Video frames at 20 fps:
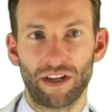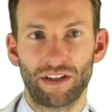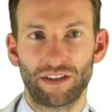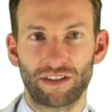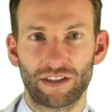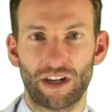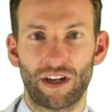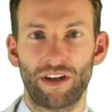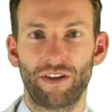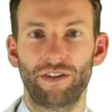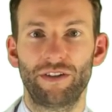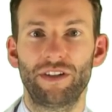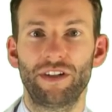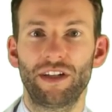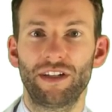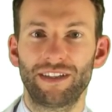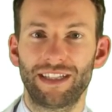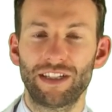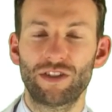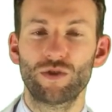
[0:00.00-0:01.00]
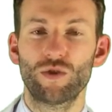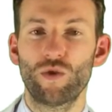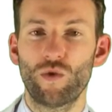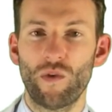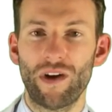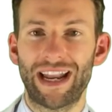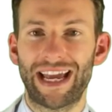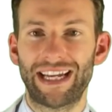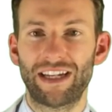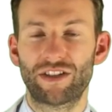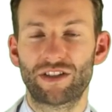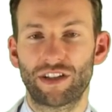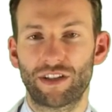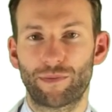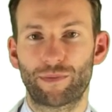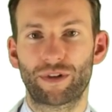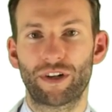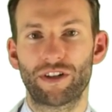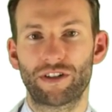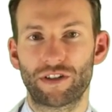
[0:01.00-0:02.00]
So this all relates to the
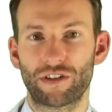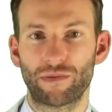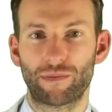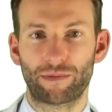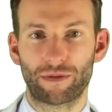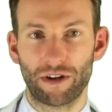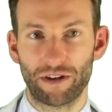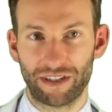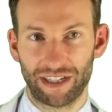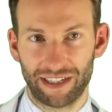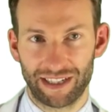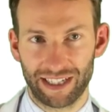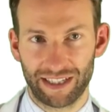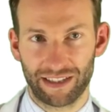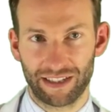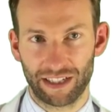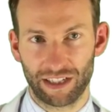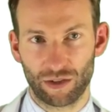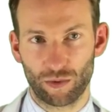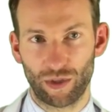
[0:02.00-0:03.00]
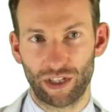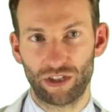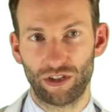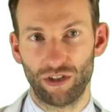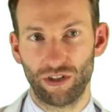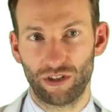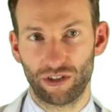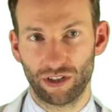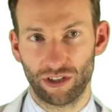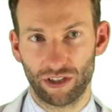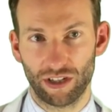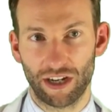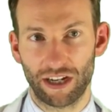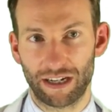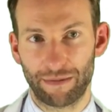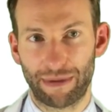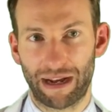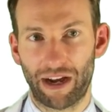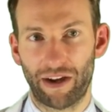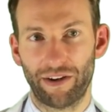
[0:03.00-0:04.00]
process of protein synthesis, which you can learn
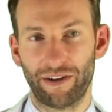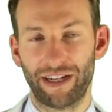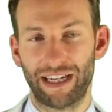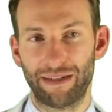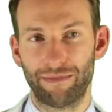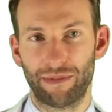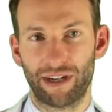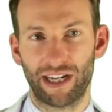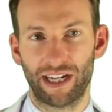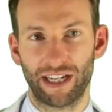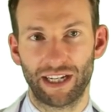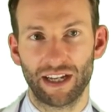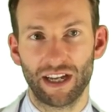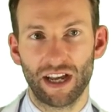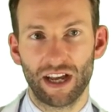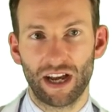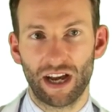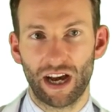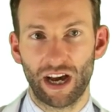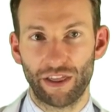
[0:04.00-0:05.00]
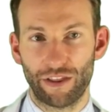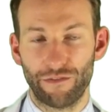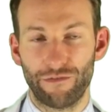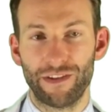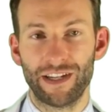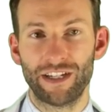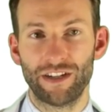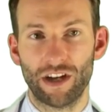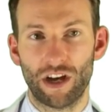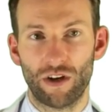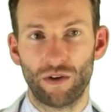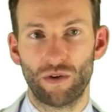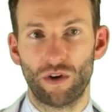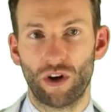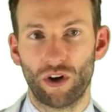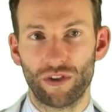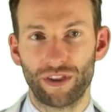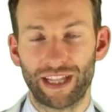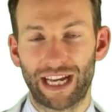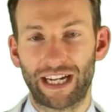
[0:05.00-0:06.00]
about in my other video
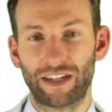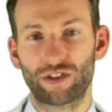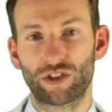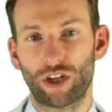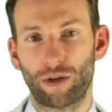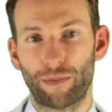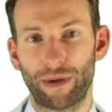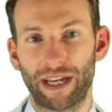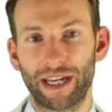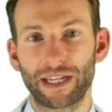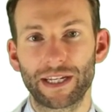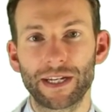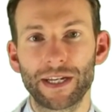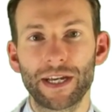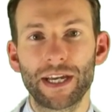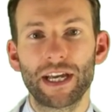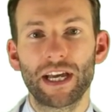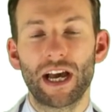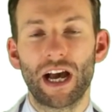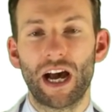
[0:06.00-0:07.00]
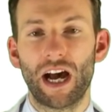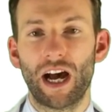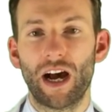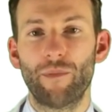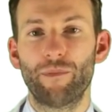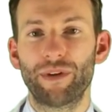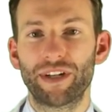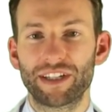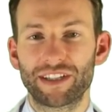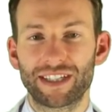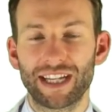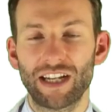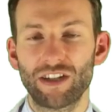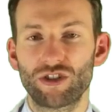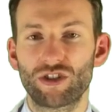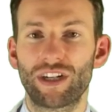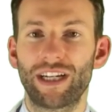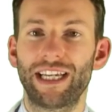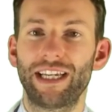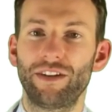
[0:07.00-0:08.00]
on that topic. But
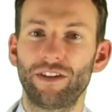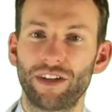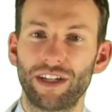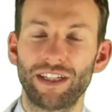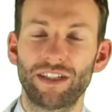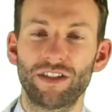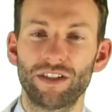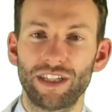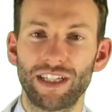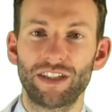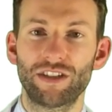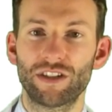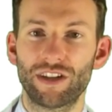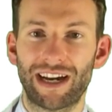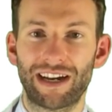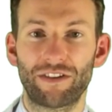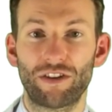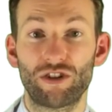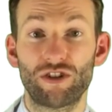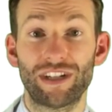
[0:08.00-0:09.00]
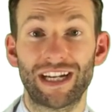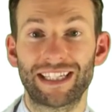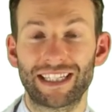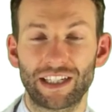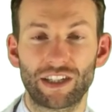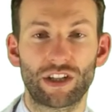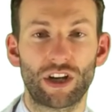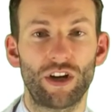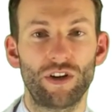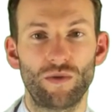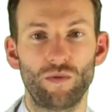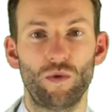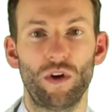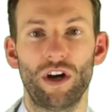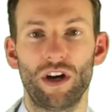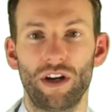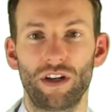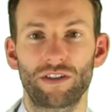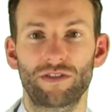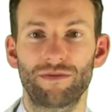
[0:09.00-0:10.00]
essentially, you need to know how the genetic code
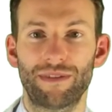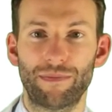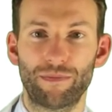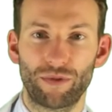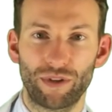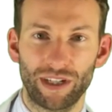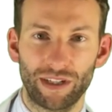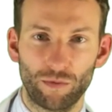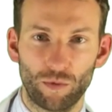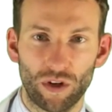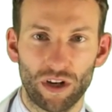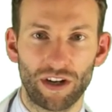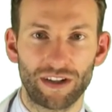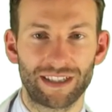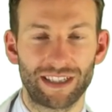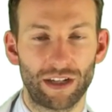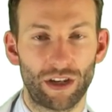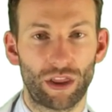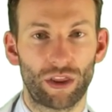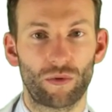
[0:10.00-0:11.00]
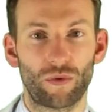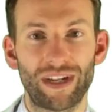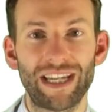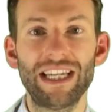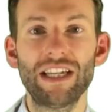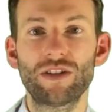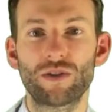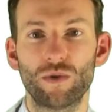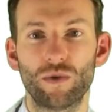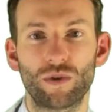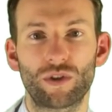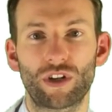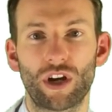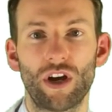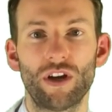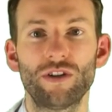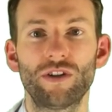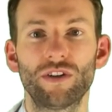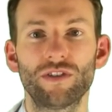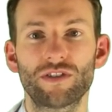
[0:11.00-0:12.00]
works. Remember, it works in threes called
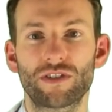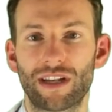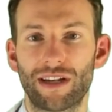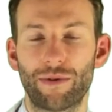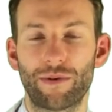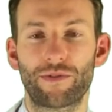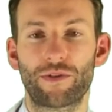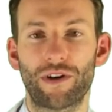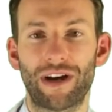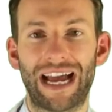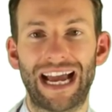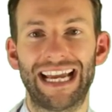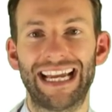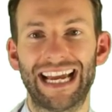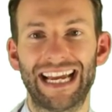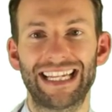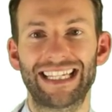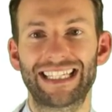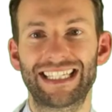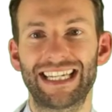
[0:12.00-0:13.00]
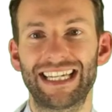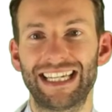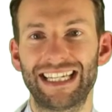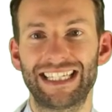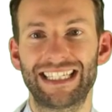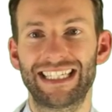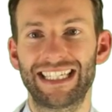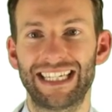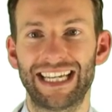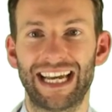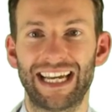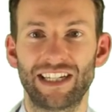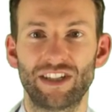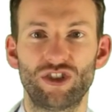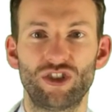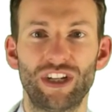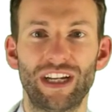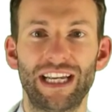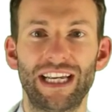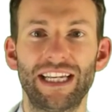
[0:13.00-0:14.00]
codons. So here we've got AAC,
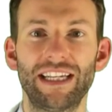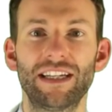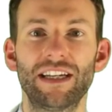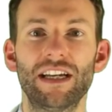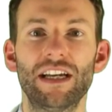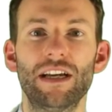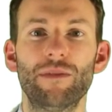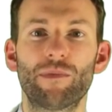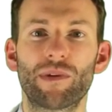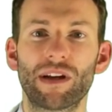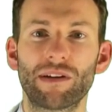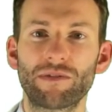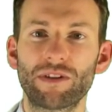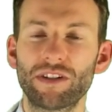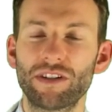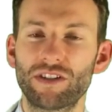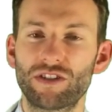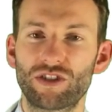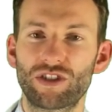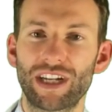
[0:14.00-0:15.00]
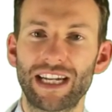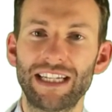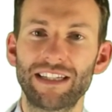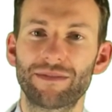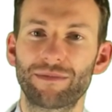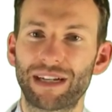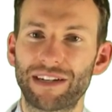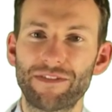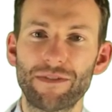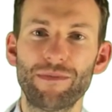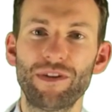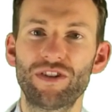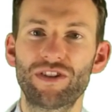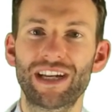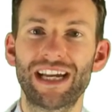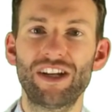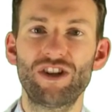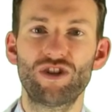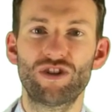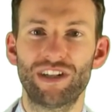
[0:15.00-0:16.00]
CAG, but I'm gonna change, I'm gonna have a
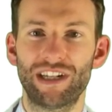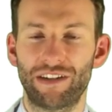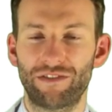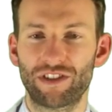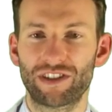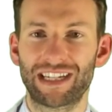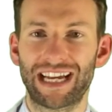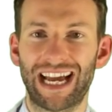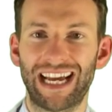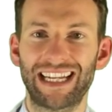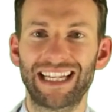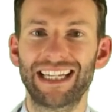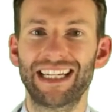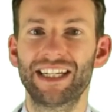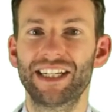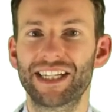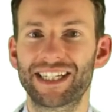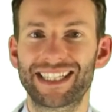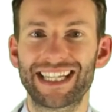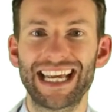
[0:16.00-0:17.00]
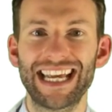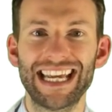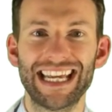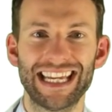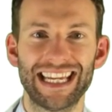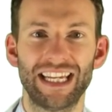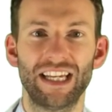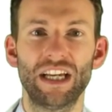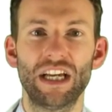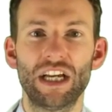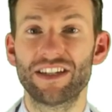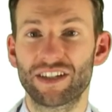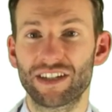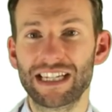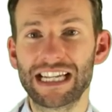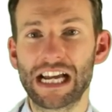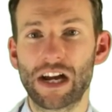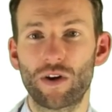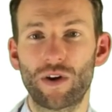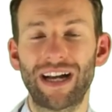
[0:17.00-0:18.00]
mutation here. I've just added in a T. So
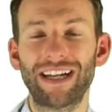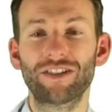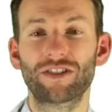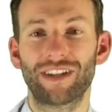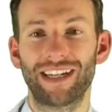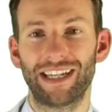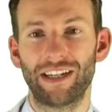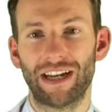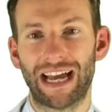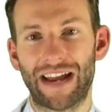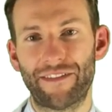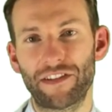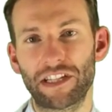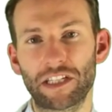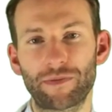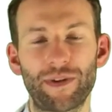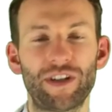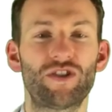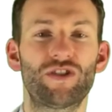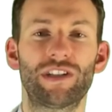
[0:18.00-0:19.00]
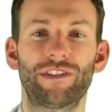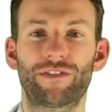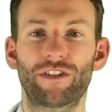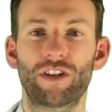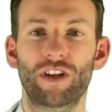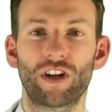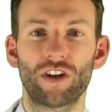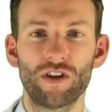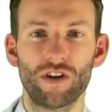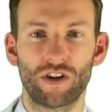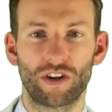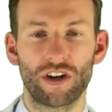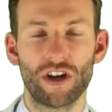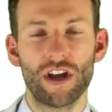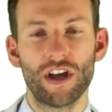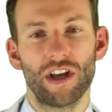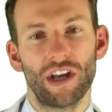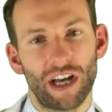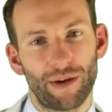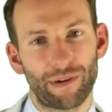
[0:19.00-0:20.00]
now, actually, everything's been shifted along.
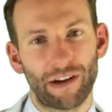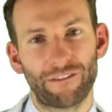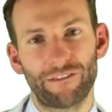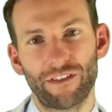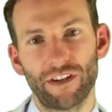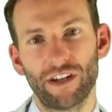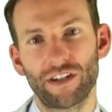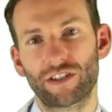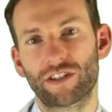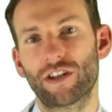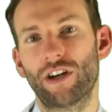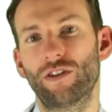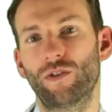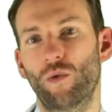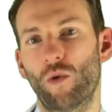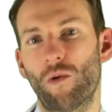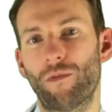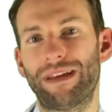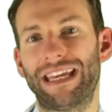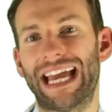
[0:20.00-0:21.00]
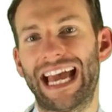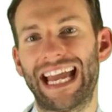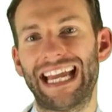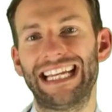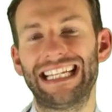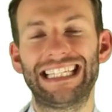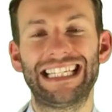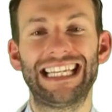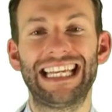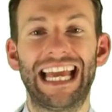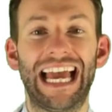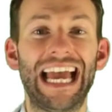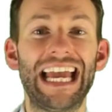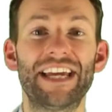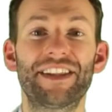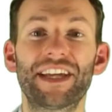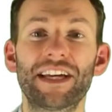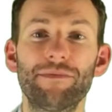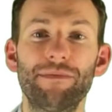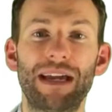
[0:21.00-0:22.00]
And my first codon will be ATA,
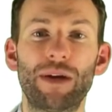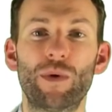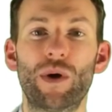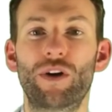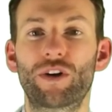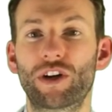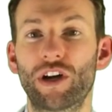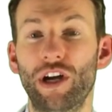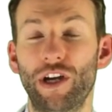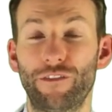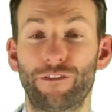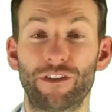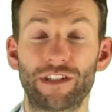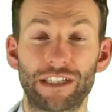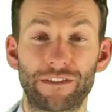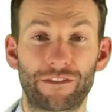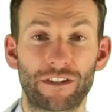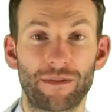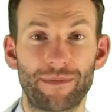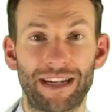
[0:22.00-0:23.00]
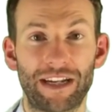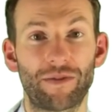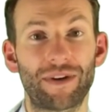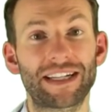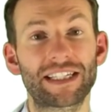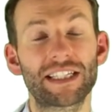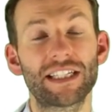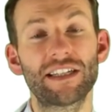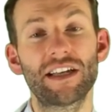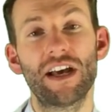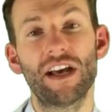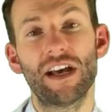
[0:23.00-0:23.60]
and that may well code for a different amino acid.